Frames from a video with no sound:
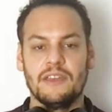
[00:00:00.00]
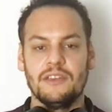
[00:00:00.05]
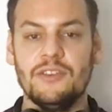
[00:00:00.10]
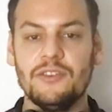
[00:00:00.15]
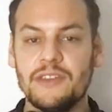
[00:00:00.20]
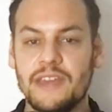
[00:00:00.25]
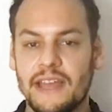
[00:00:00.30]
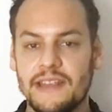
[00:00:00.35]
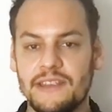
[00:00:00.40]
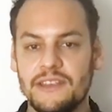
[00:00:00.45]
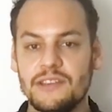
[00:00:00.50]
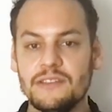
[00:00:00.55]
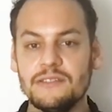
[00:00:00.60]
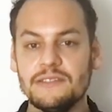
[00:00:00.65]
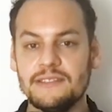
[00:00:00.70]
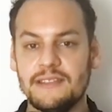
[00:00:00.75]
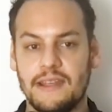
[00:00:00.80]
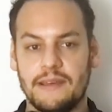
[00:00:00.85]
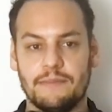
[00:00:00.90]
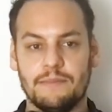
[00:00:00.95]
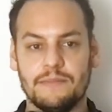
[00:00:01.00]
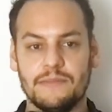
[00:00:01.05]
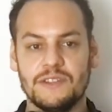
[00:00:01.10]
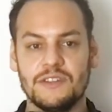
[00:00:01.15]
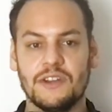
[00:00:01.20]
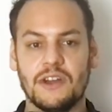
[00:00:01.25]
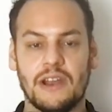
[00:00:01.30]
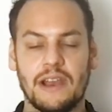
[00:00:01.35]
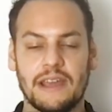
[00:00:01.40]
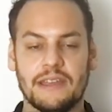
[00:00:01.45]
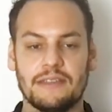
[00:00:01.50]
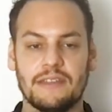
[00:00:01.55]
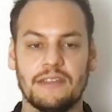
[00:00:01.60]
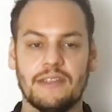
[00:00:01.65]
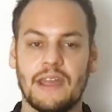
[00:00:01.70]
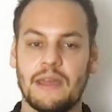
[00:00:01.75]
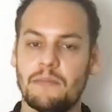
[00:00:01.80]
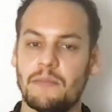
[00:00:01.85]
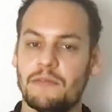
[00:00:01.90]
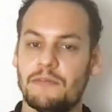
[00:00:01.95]
You can use them to collect the
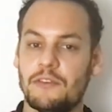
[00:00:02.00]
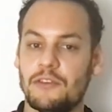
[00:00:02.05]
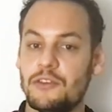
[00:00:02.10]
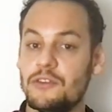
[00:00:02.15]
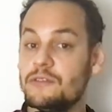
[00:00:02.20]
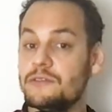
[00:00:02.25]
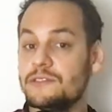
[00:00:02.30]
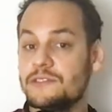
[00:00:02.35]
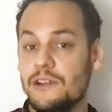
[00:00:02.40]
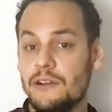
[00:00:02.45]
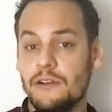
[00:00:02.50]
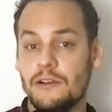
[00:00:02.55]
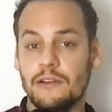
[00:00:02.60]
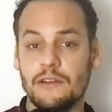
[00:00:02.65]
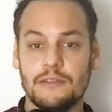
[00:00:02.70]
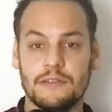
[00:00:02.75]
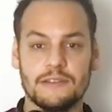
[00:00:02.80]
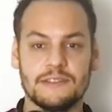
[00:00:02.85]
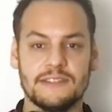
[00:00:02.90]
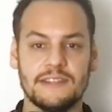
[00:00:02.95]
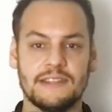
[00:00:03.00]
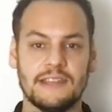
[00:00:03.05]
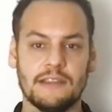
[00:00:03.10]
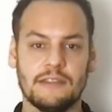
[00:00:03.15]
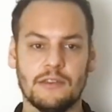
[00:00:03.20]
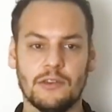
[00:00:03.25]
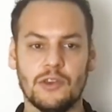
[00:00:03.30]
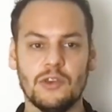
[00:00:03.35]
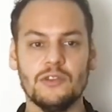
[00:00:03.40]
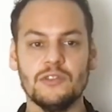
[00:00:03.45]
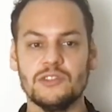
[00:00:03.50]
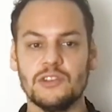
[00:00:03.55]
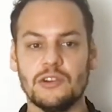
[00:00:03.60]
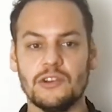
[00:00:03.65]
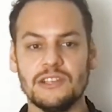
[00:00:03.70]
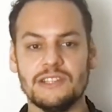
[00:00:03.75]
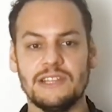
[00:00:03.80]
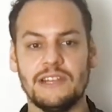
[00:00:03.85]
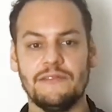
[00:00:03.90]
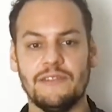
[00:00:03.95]
name of the user, the city the user
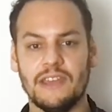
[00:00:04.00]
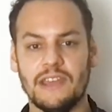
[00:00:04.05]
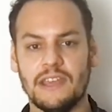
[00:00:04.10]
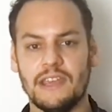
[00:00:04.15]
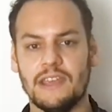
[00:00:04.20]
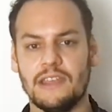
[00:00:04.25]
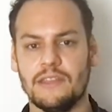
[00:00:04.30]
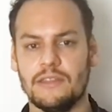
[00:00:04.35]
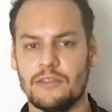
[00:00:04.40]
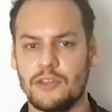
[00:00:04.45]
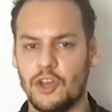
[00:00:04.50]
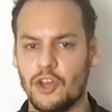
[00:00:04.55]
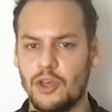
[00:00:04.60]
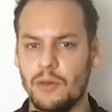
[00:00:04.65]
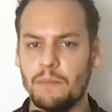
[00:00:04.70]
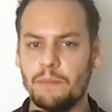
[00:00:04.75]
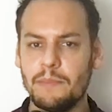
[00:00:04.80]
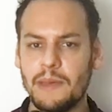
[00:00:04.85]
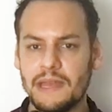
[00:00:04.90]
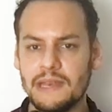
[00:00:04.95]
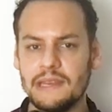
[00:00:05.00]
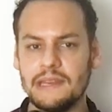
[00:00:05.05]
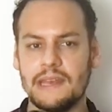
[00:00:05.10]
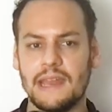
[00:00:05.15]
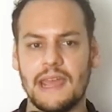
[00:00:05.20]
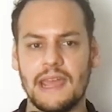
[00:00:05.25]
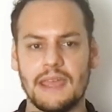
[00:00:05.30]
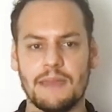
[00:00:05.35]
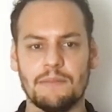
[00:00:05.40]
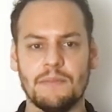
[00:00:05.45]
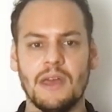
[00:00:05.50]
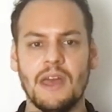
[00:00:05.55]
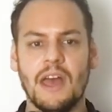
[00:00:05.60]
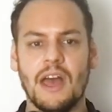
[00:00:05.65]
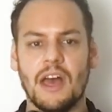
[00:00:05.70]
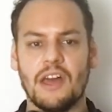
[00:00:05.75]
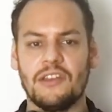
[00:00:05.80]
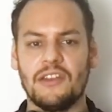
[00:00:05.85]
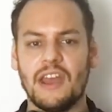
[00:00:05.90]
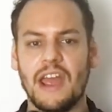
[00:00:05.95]
is living in, the company name,
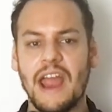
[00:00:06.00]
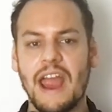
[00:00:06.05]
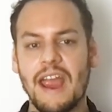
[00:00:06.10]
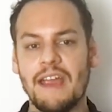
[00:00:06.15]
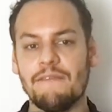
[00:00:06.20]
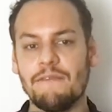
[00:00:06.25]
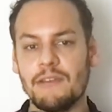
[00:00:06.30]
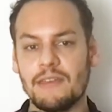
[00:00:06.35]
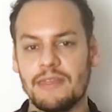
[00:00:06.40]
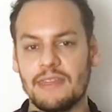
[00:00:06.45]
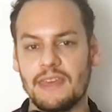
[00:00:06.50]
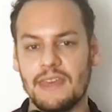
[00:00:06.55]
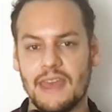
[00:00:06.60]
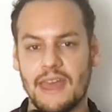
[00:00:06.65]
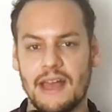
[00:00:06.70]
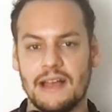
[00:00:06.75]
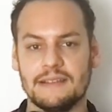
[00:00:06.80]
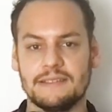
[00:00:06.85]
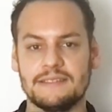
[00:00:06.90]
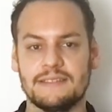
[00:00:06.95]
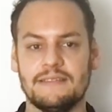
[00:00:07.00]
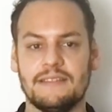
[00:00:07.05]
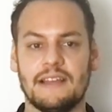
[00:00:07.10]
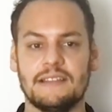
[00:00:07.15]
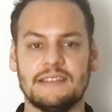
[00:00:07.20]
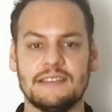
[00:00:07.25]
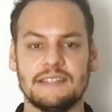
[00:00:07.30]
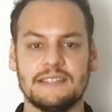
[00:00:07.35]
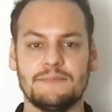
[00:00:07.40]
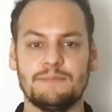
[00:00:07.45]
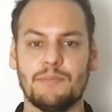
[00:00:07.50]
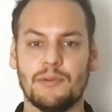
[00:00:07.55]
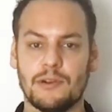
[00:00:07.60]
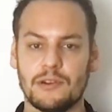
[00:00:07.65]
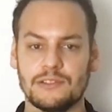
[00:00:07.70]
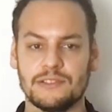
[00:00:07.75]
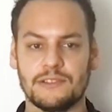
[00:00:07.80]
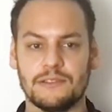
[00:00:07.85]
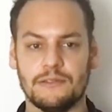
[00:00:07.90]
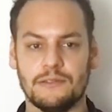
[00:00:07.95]
and everything else that is
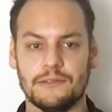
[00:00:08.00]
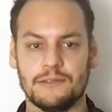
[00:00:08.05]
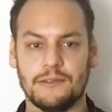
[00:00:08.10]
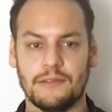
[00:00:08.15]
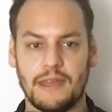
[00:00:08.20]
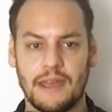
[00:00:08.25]
personal to